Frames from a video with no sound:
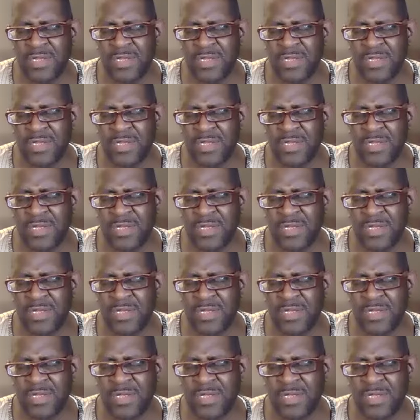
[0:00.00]

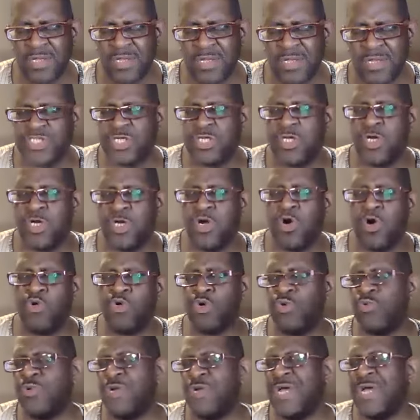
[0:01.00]
I'm going to ask you to go
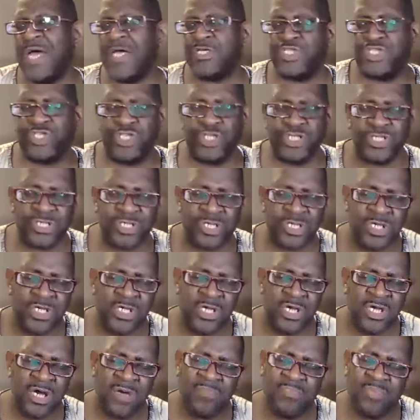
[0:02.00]
to reaction
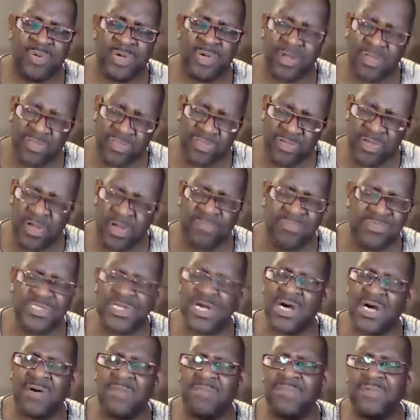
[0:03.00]
and put a
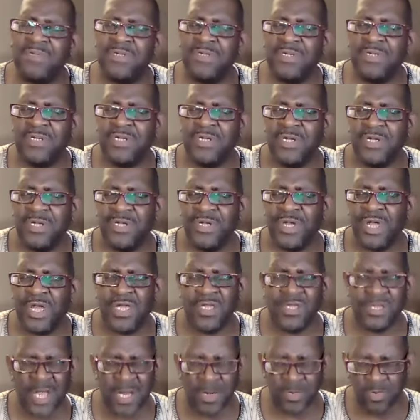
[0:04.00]
thumbs up
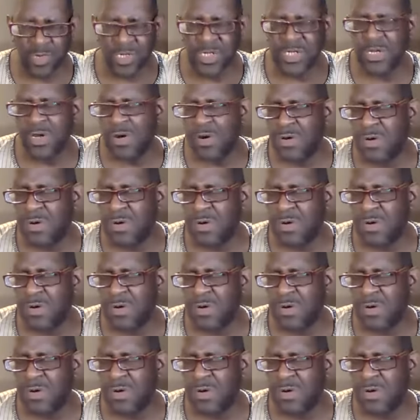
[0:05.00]
in that window.